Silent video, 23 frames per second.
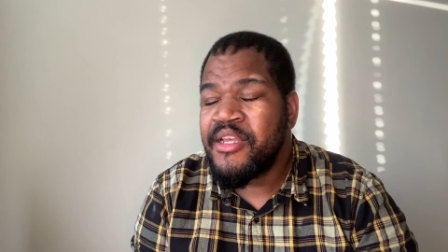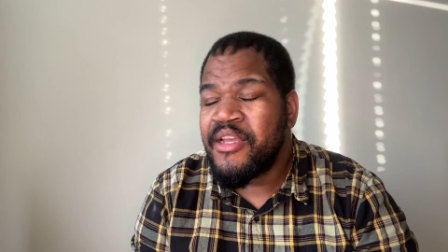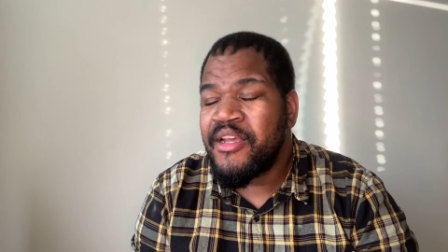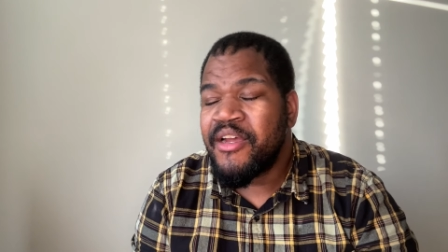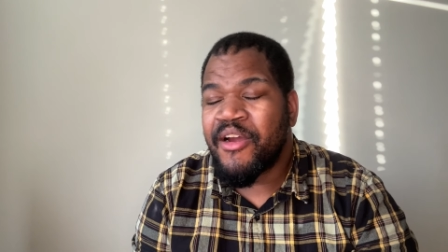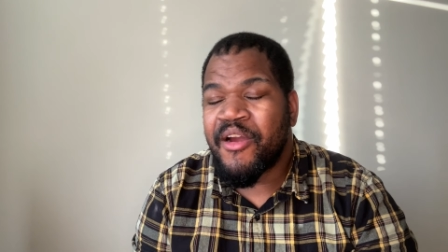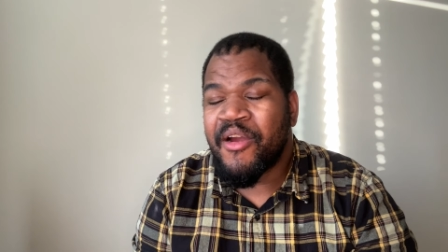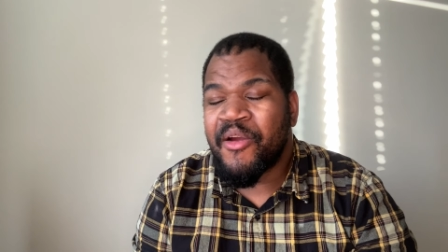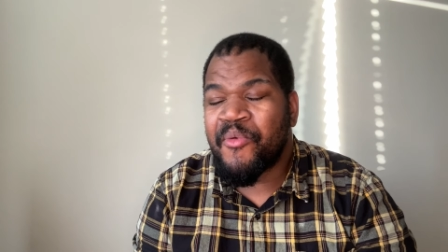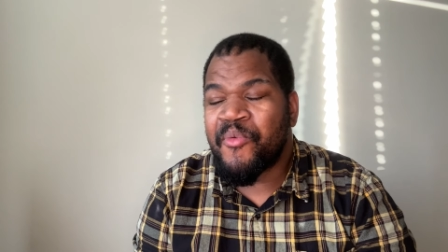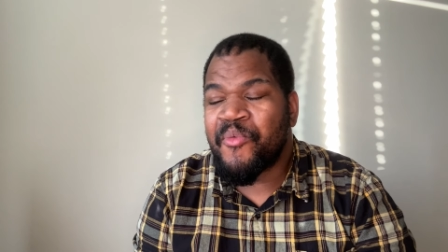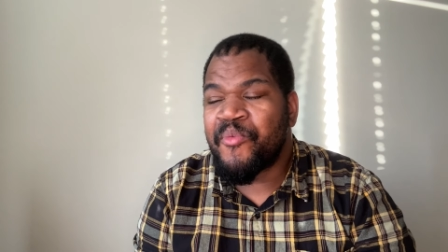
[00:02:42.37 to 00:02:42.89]

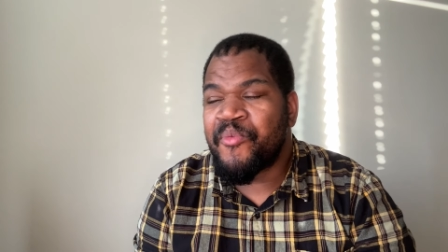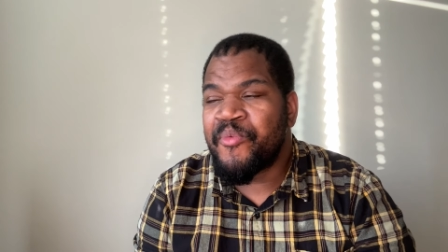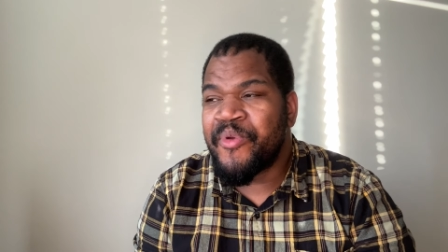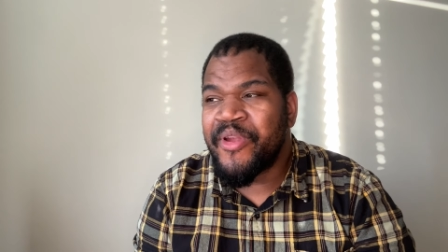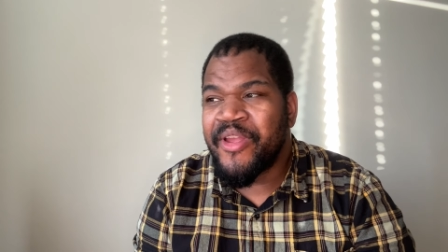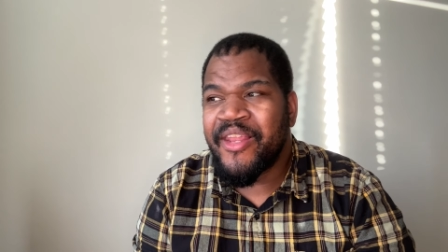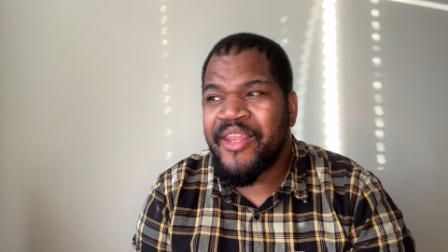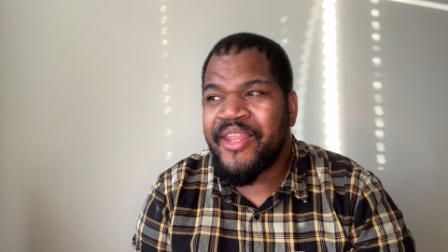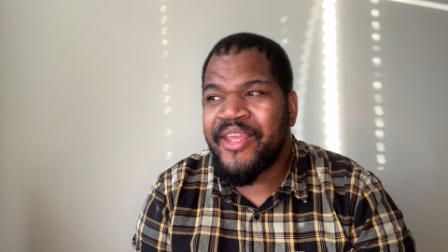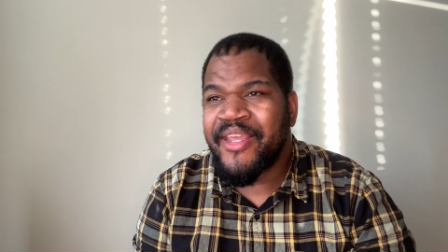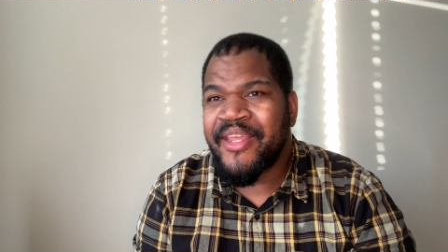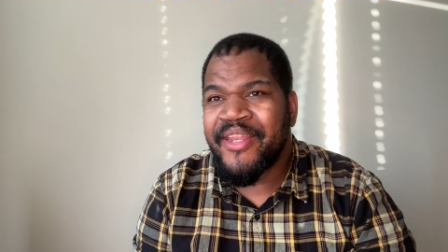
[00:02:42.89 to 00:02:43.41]
are
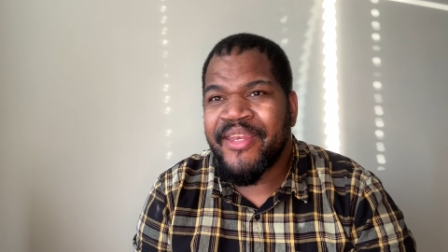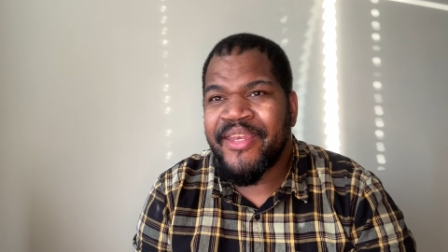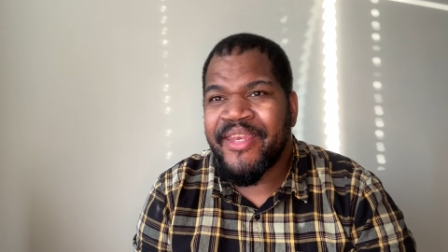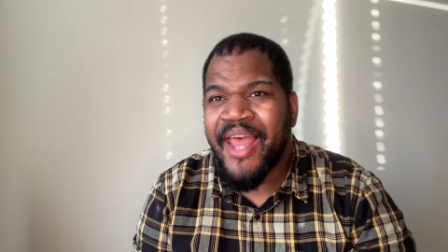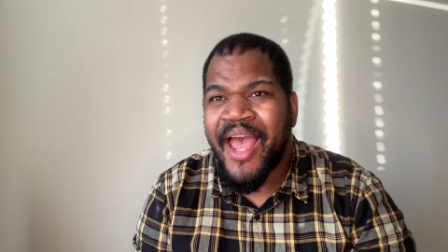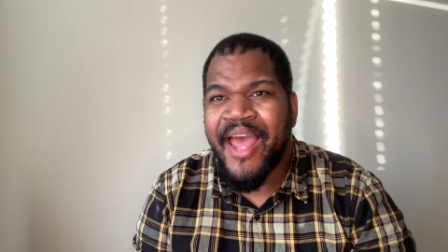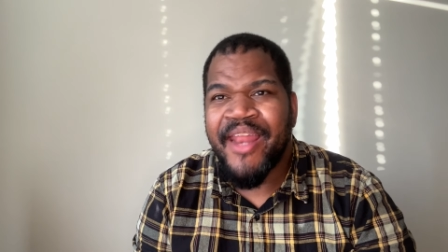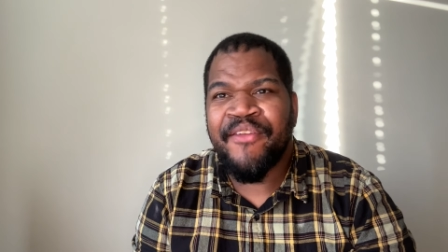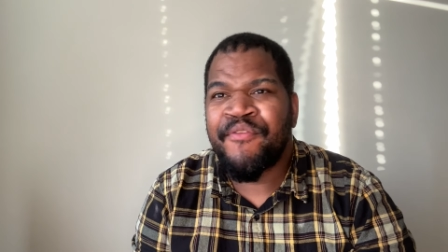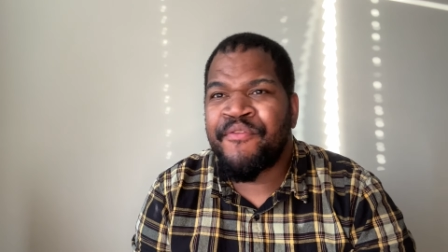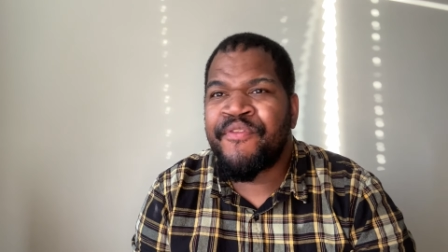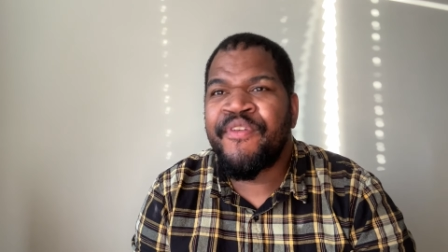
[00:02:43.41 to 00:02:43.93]
really
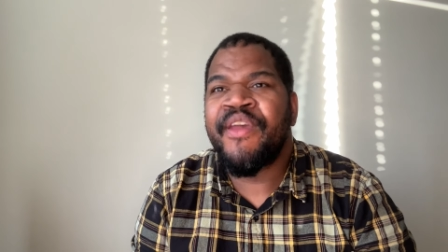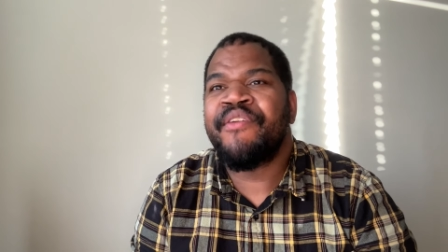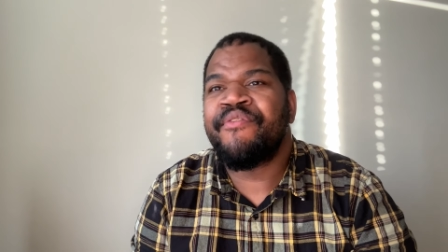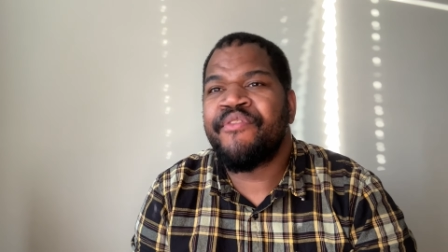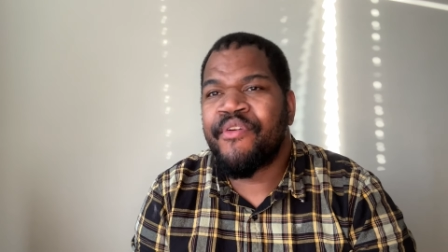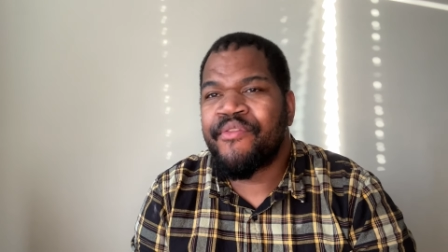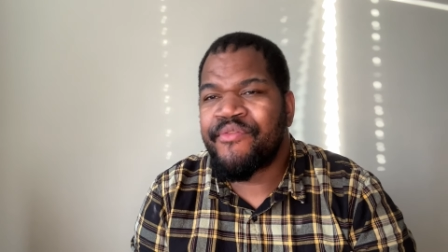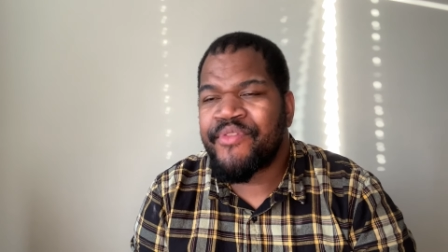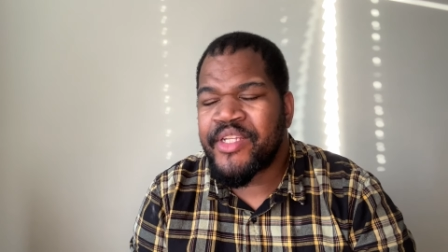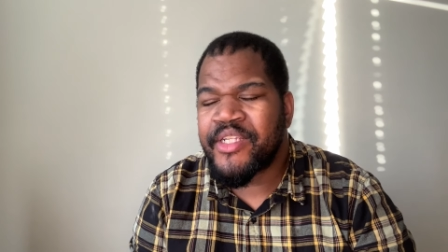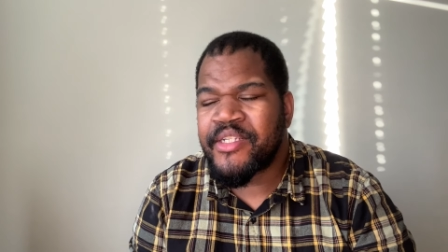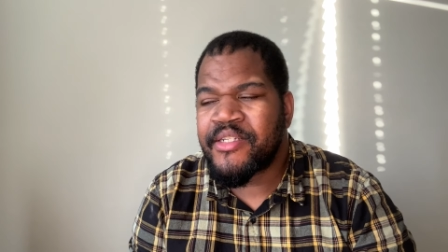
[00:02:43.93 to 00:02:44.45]
not in favor
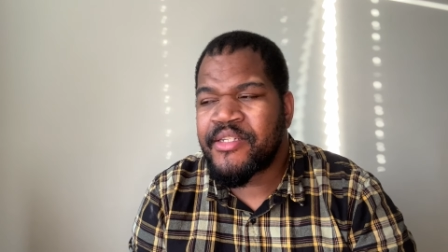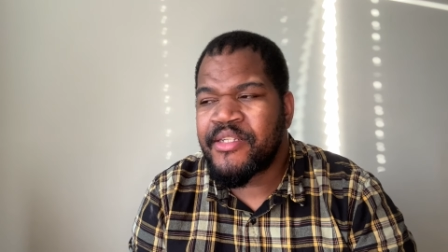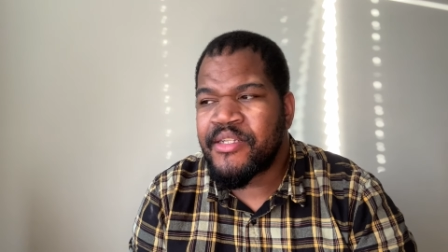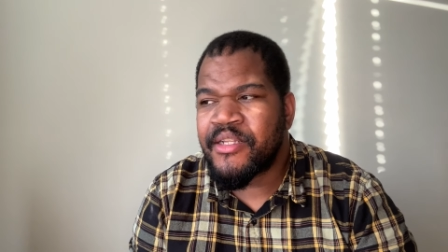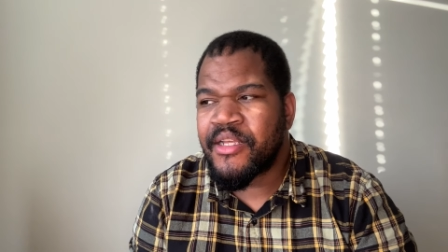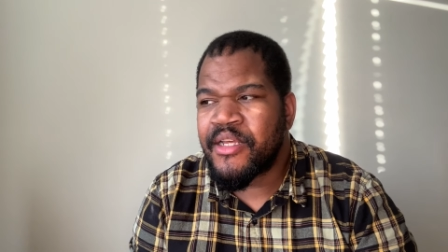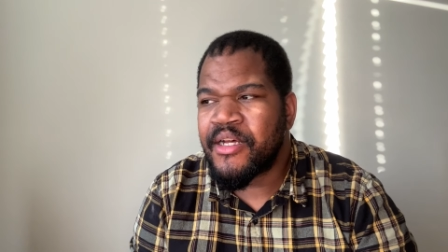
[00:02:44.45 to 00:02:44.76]
of this.